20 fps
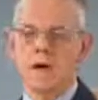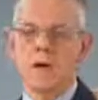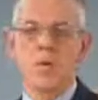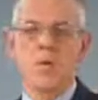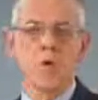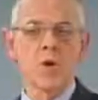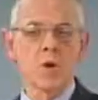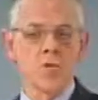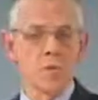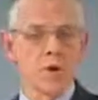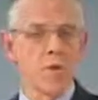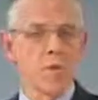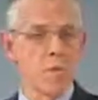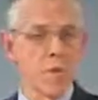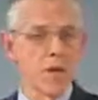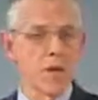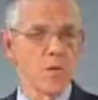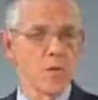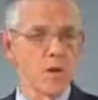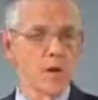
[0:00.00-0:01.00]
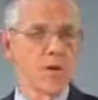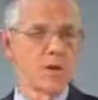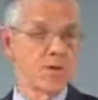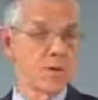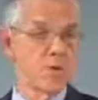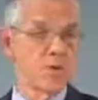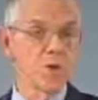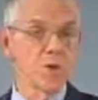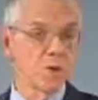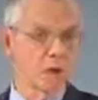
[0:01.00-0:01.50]
water vapor, by the way, is
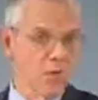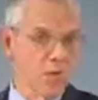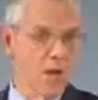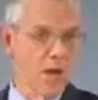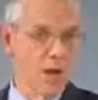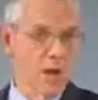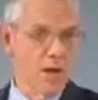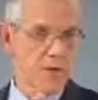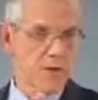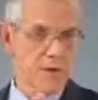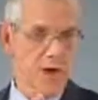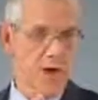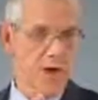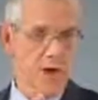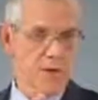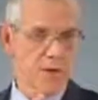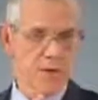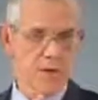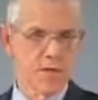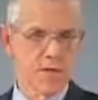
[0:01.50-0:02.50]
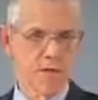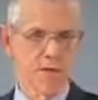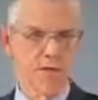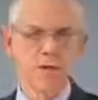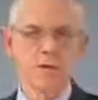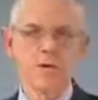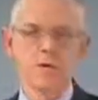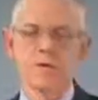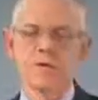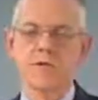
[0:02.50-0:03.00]
the real greenhouse gas, it's not
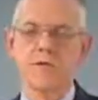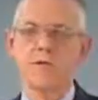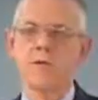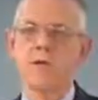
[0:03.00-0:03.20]
CO2.